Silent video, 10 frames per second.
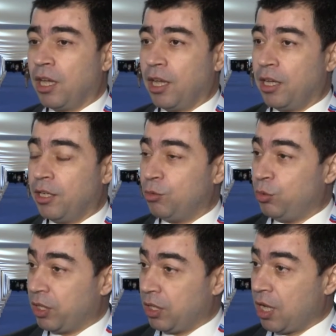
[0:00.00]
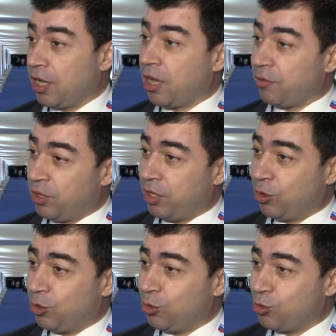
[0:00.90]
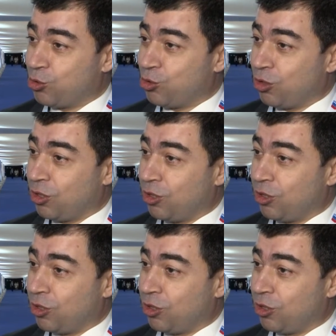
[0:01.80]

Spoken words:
and we rely heavily on those